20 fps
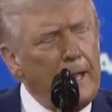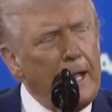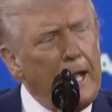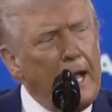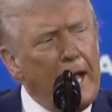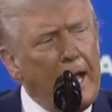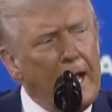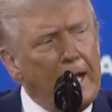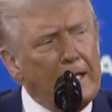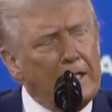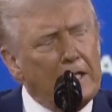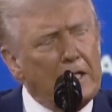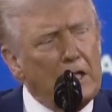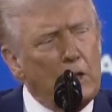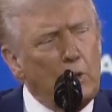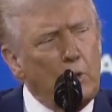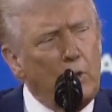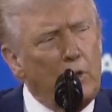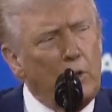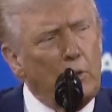And
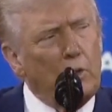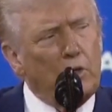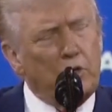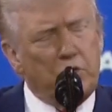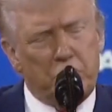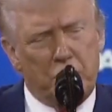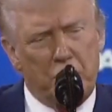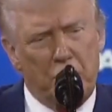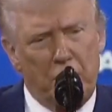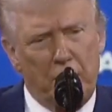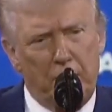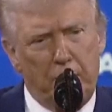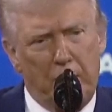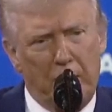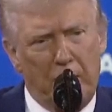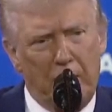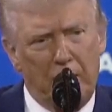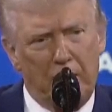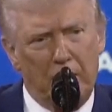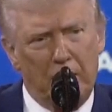we will see.
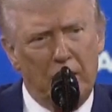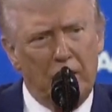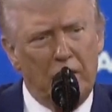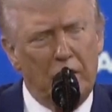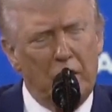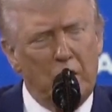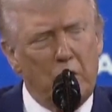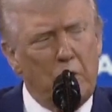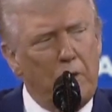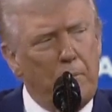But I think